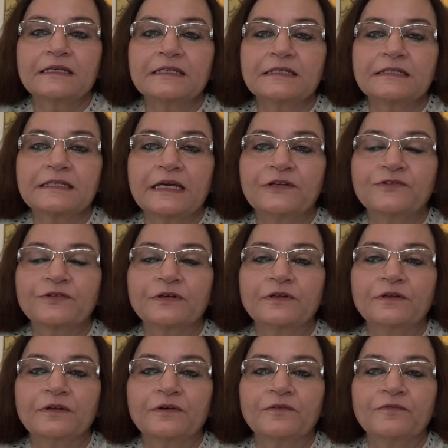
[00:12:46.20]

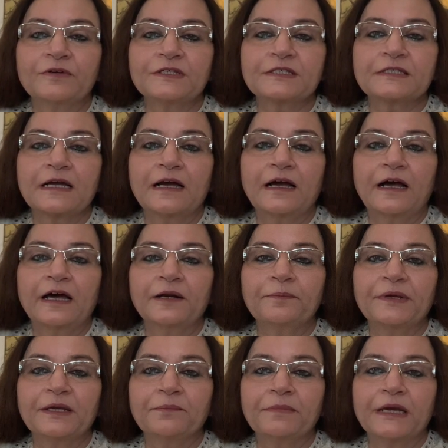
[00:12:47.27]
central vista are
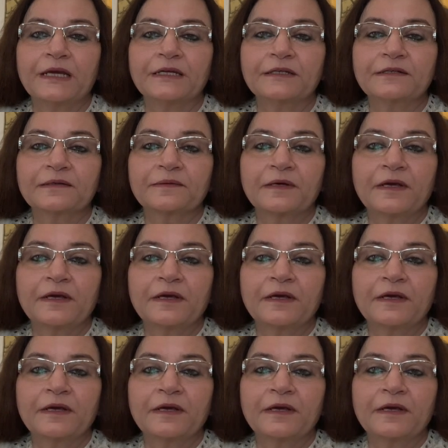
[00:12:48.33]
being made.